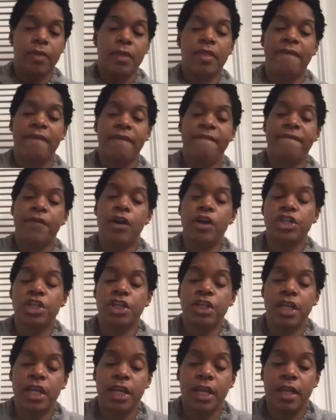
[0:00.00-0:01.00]
their
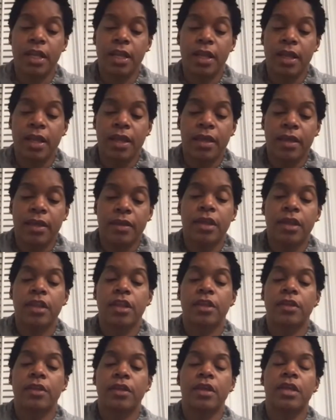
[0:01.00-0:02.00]
functioning
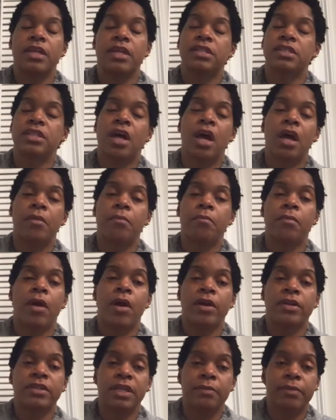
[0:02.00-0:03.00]
is not
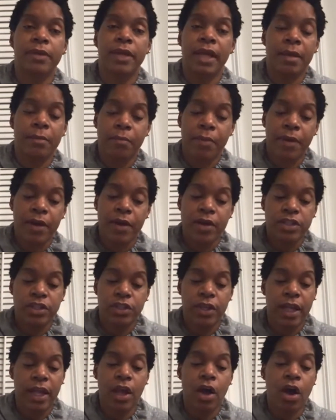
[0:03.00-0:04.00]
markedly impaired, so
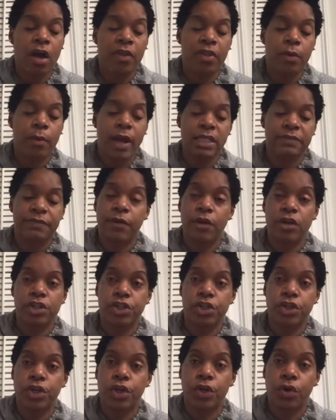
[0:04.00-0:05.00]
they otherwise
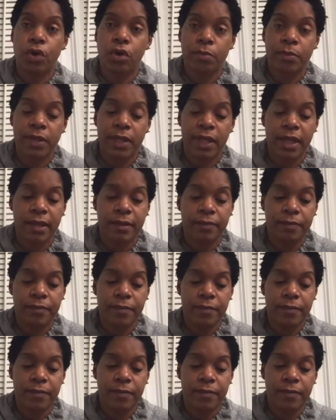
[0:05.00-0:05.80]
function normally.